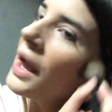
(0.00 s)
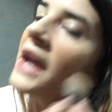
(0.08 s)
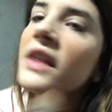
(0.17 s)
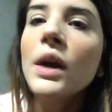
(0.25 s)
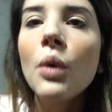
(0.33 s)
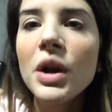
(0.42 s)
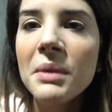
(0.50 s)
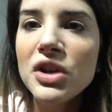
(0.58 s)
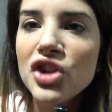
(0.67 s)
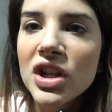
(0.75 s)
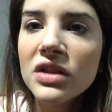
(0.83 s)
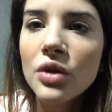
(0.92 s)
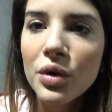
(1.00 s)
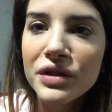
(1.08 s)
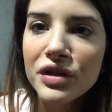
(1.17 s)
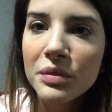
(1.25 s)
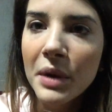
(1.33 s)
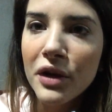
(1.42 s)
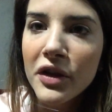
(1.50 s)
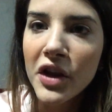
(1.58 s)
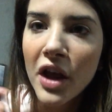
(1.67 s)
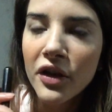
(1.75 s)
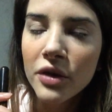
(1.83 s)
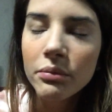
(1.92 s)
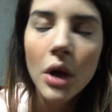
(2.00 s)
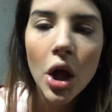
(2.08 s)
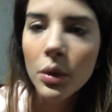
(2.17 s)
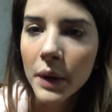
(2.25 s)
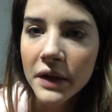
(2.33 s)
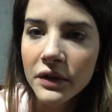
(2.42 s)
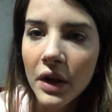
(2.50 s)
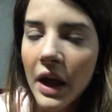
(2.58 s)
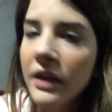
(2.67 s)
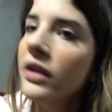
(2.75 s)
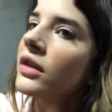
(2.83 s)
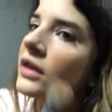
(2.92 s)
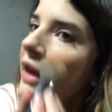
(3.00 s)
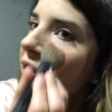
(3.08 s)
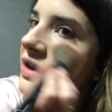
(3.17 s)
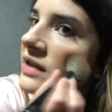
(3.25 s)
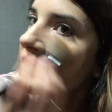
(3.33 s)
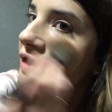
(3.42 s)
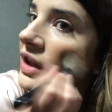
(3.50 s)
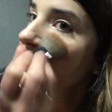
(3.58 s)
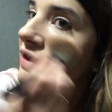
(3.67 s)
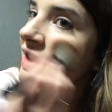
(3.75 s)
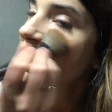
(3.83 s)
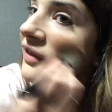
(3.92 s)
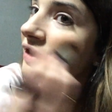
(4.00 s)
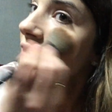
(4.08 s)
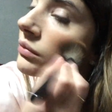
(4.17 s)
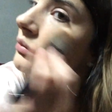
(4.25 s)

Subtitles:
And like one of my cheeks always looks better than the other, always, and nothing's ever even, ever.